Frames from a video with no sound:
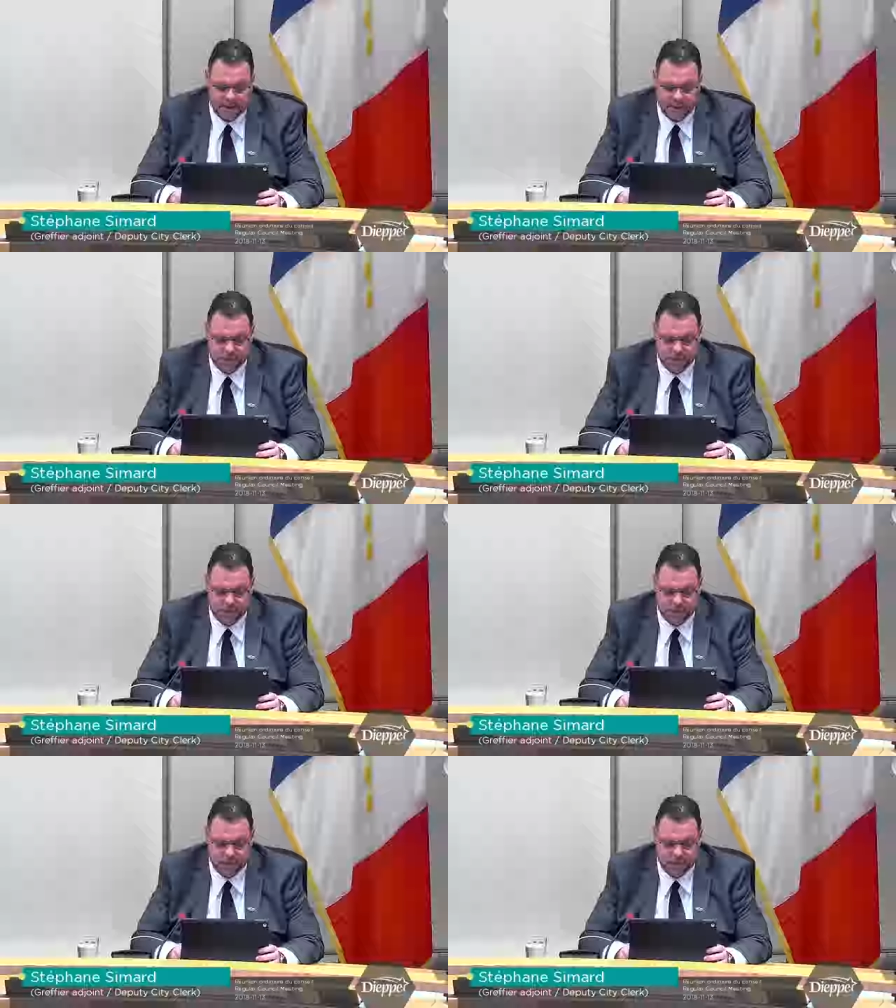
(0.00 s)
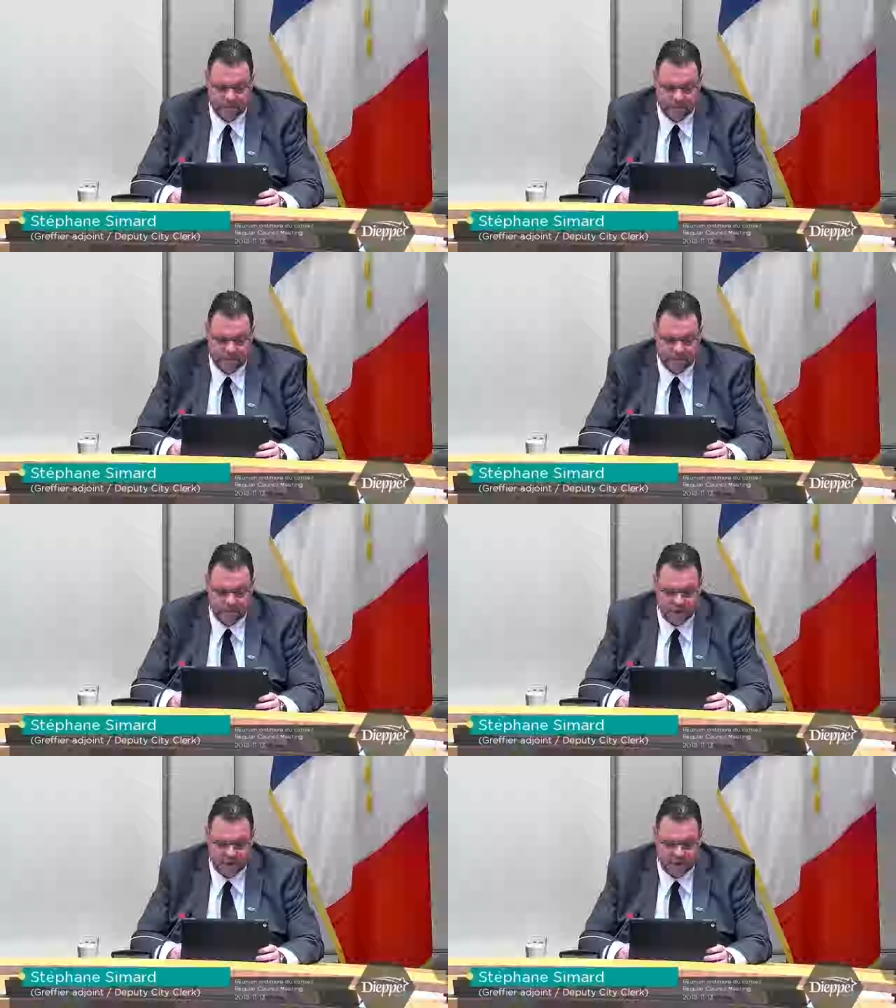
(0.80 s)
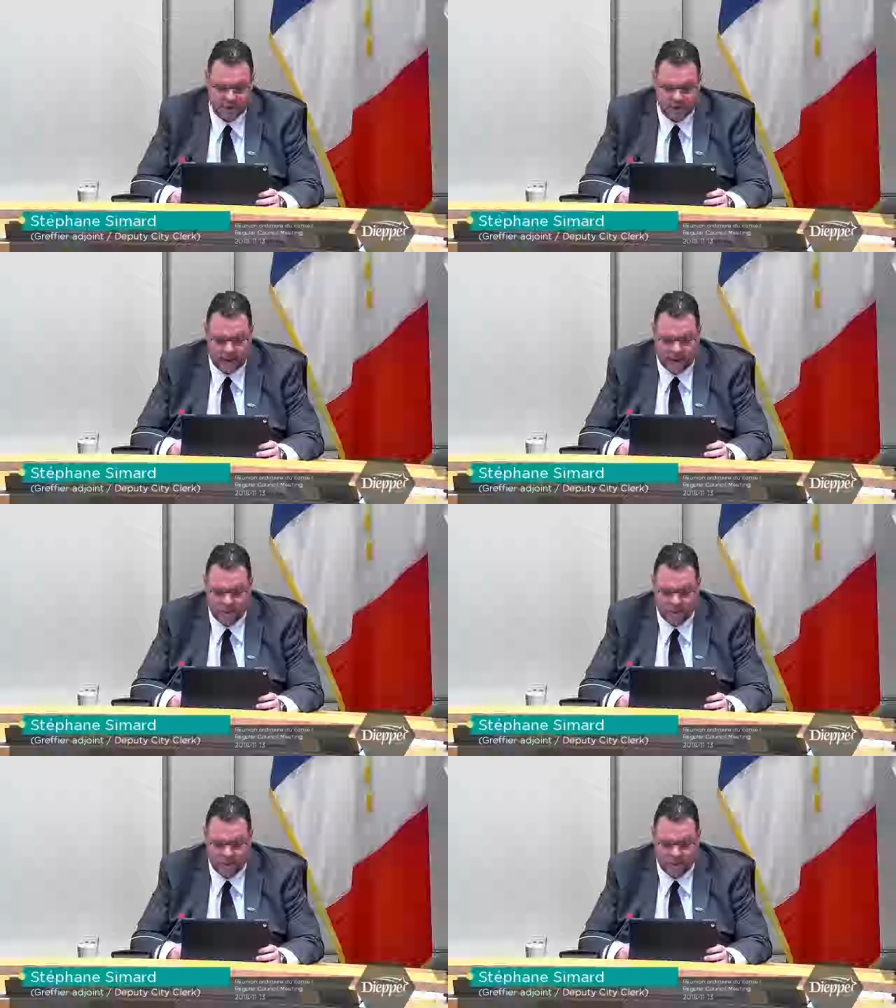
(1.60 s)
municipal vehicle